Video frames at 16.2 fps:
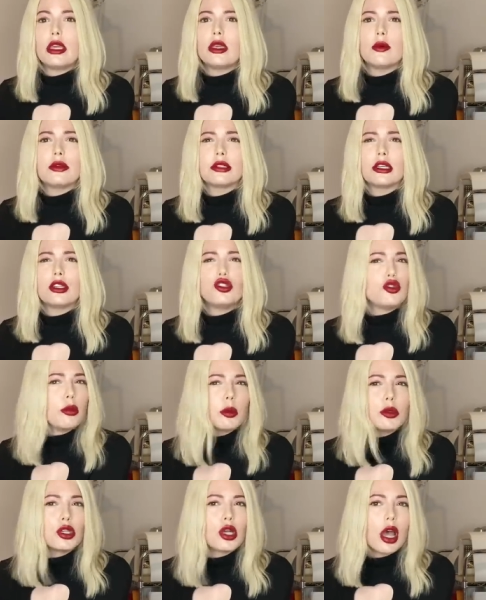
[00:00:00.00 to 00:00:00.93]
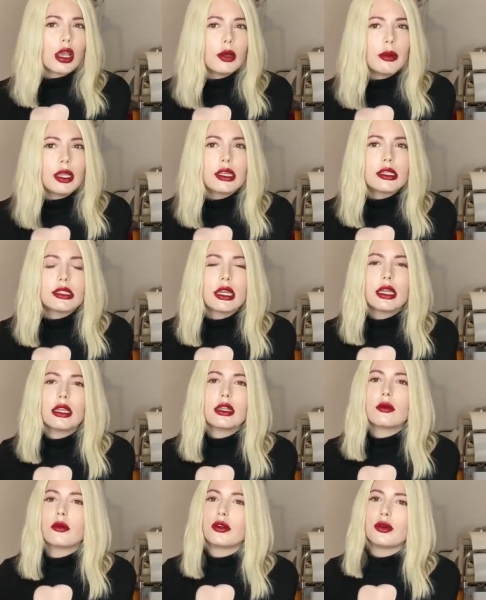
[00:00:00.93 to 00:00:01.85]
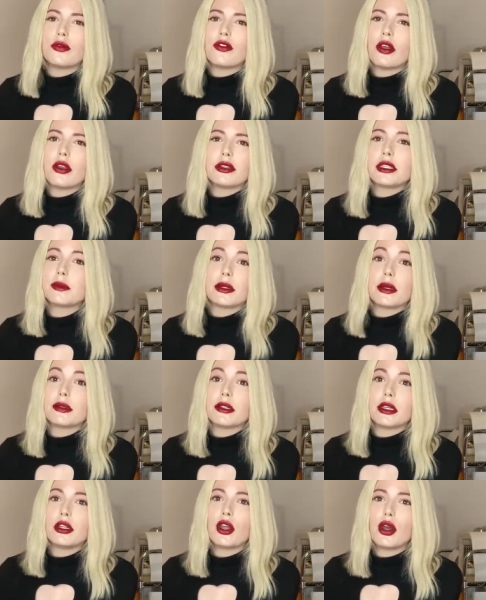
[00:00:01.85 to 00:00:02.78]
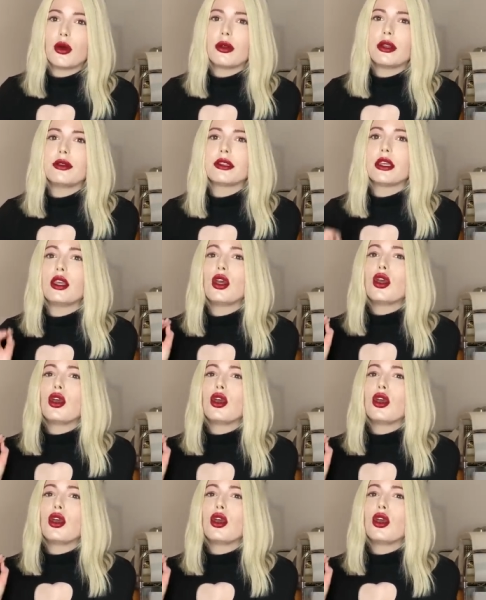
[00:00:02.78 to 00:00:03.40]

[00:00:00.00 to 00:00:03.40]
He was like, Do you remember talking to me last night when you were falling asleep? And I was like, No. And he's like,